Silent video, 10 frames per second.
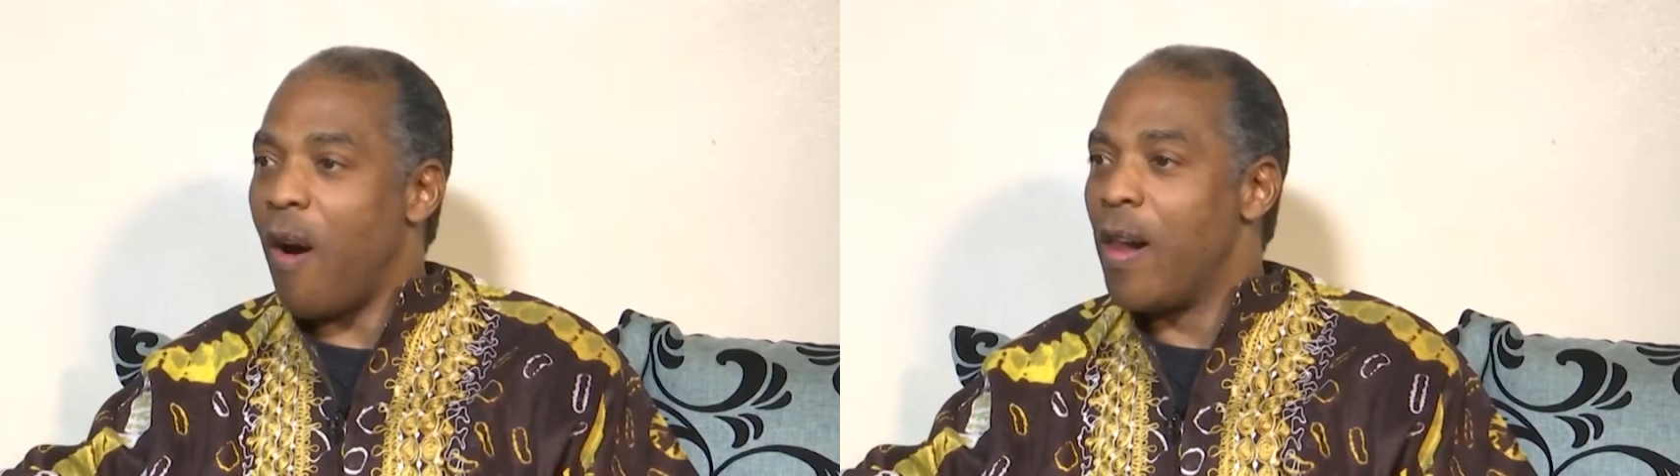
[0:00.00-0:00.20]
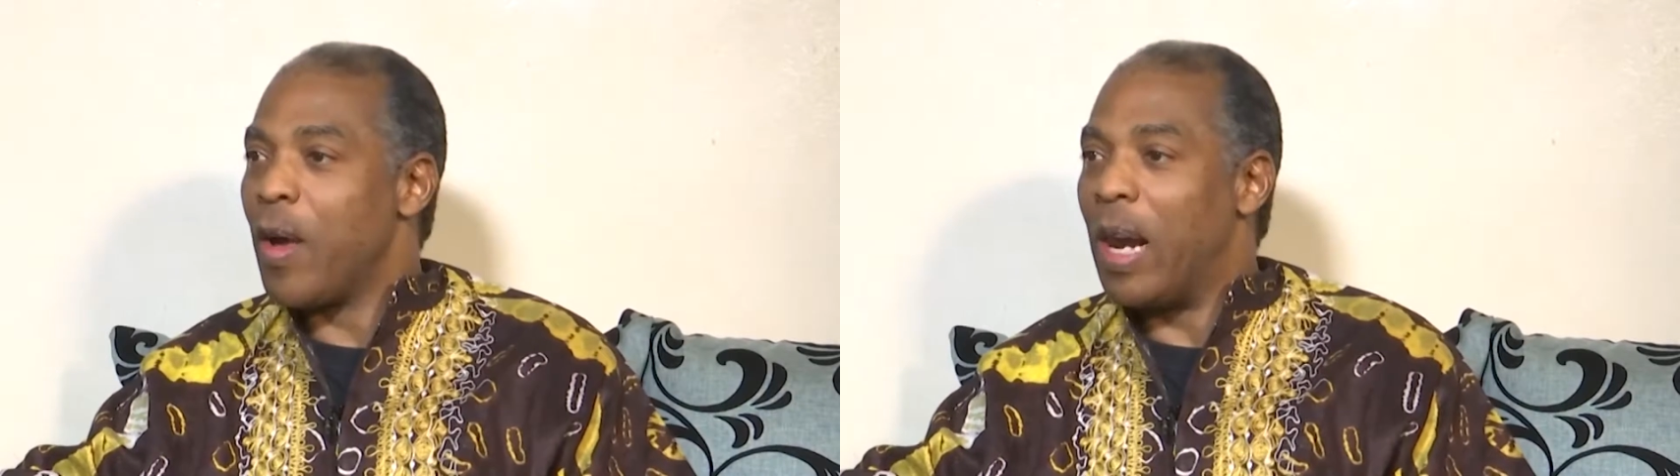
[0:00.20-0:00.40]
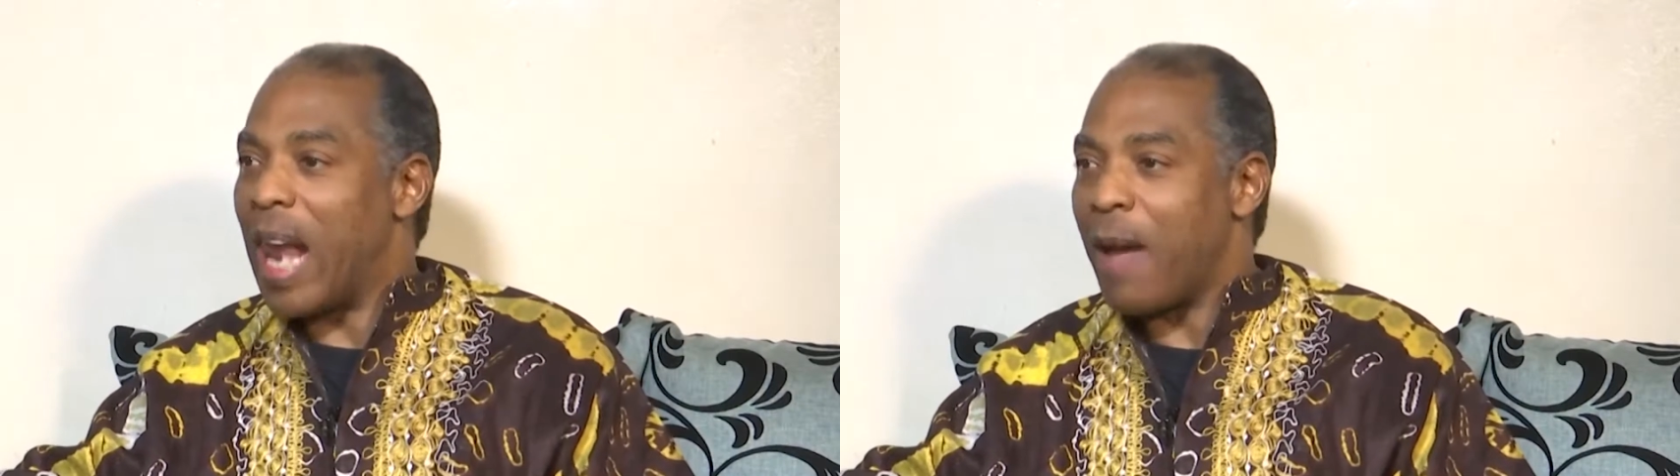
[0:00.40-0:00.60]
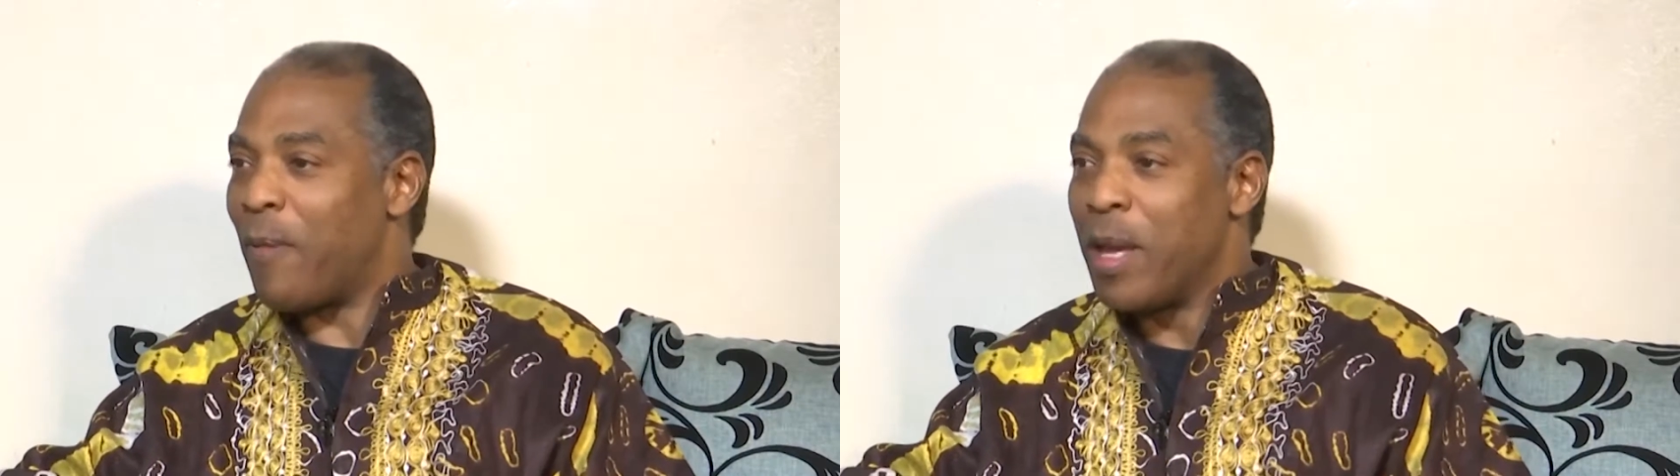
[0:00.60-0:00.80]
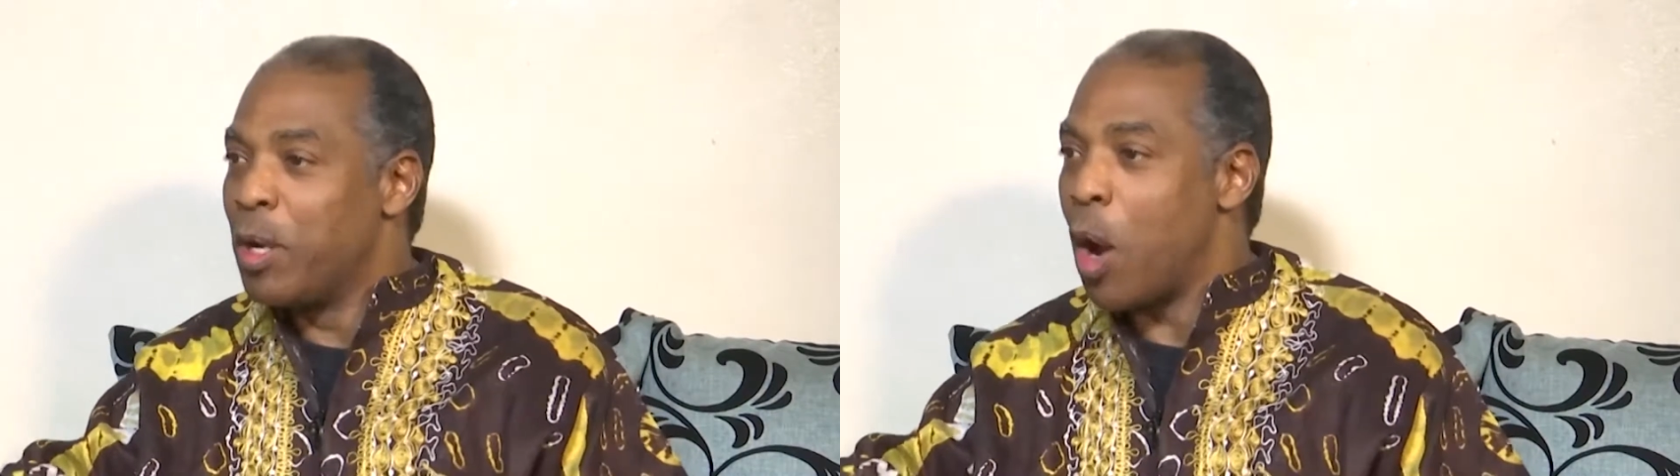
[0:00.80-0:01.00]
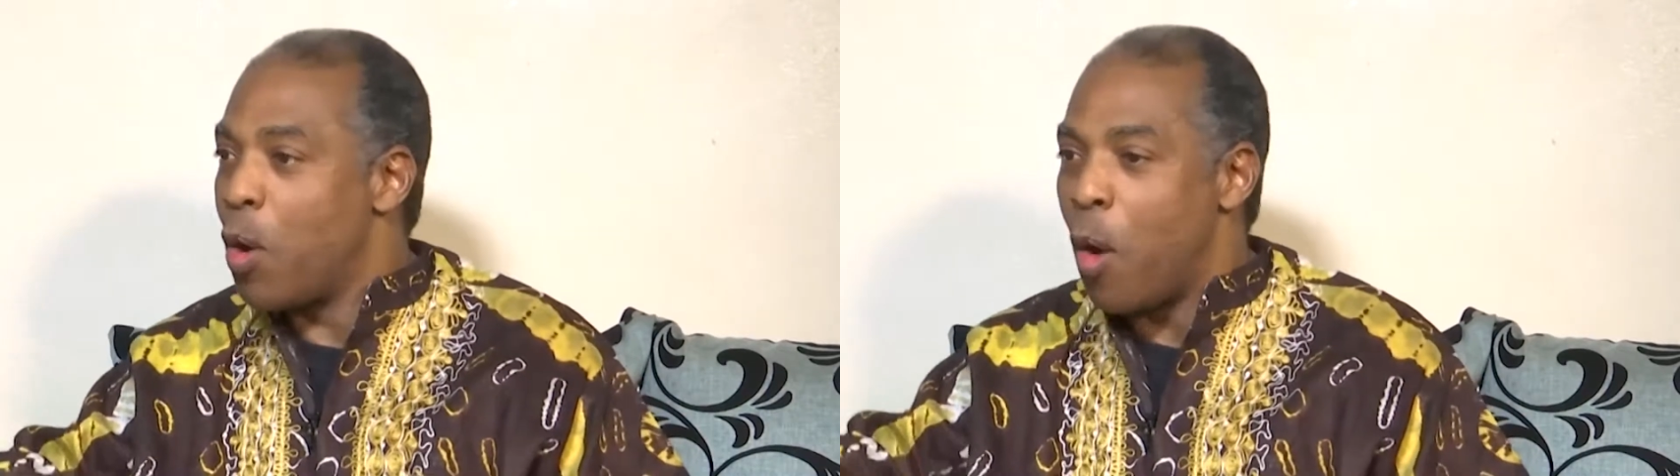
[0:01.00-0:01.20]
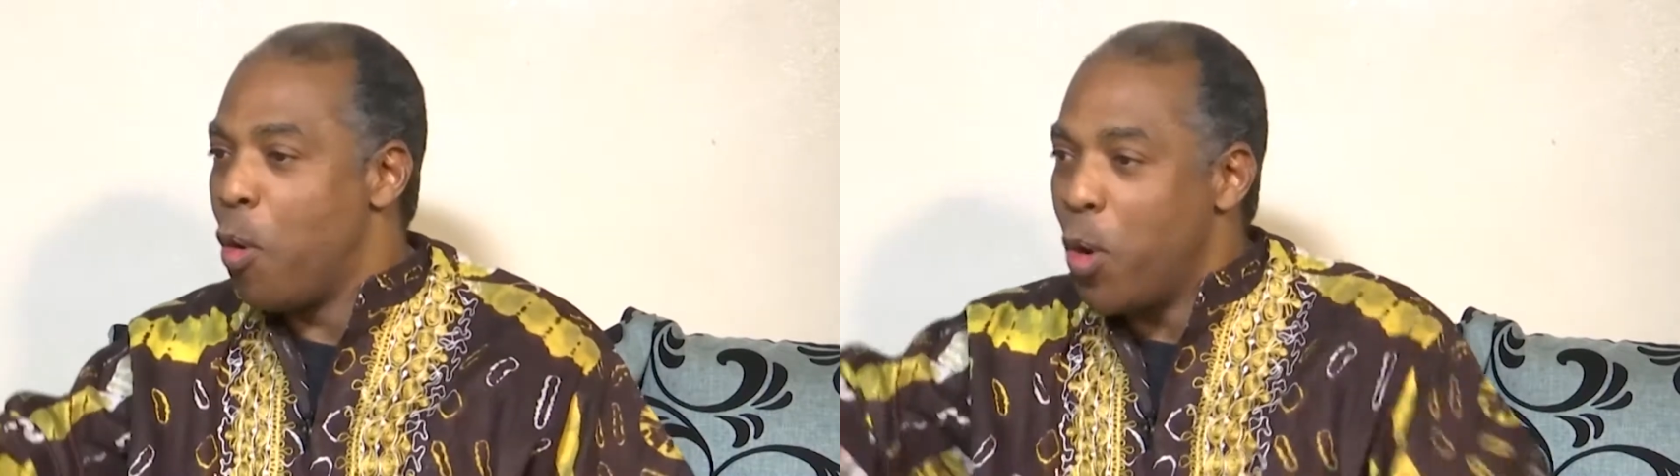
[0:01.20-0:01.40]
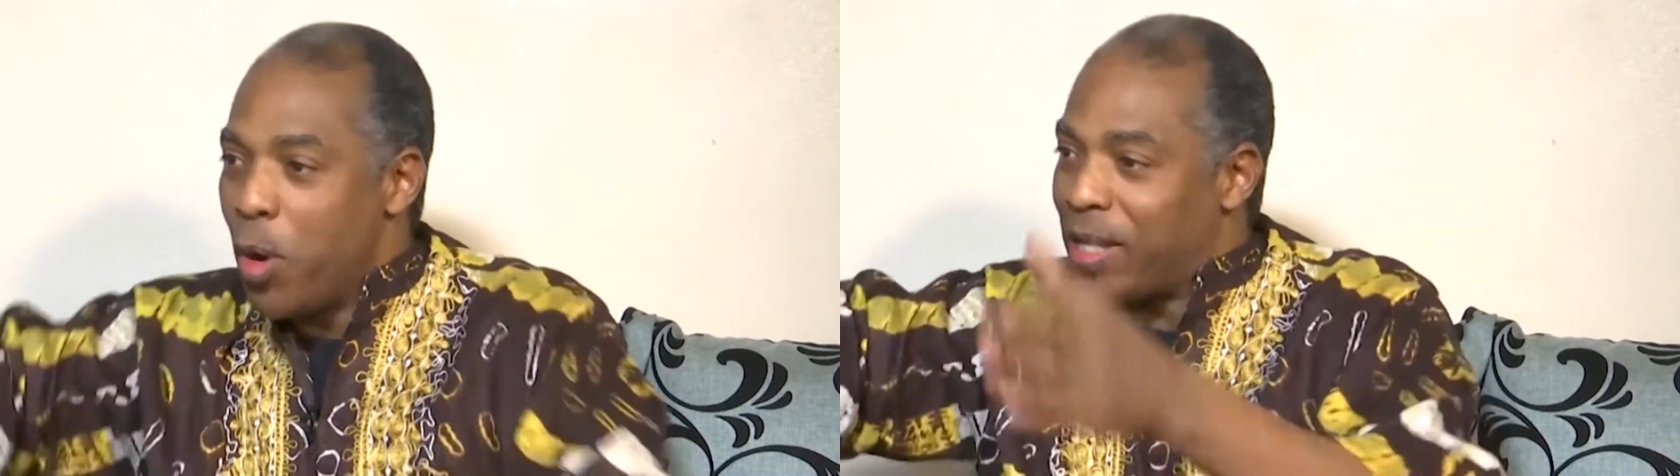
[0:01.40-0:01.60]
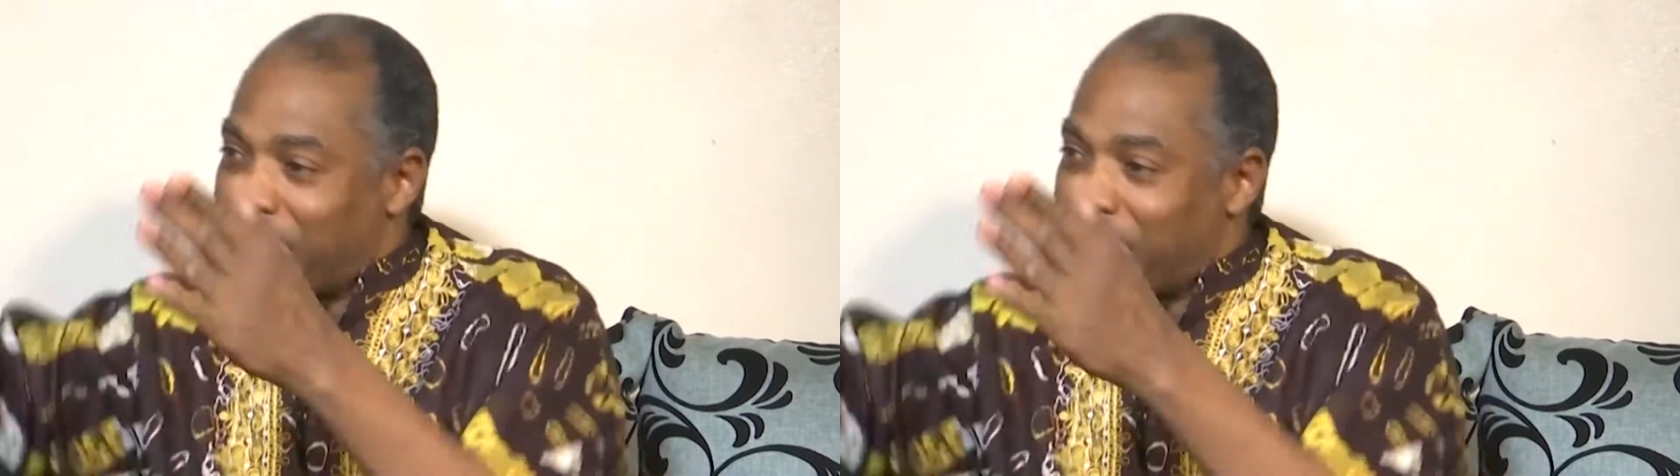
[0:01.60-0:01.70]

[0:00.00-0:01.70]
all your life, and you don't know who is